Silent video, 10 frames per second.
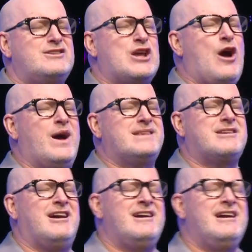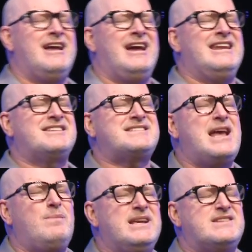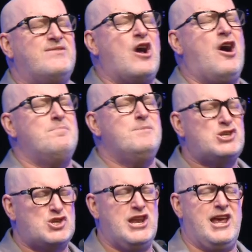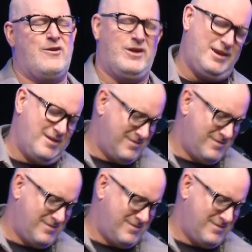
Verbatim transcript: to go as a, an Assemblies of God missionary,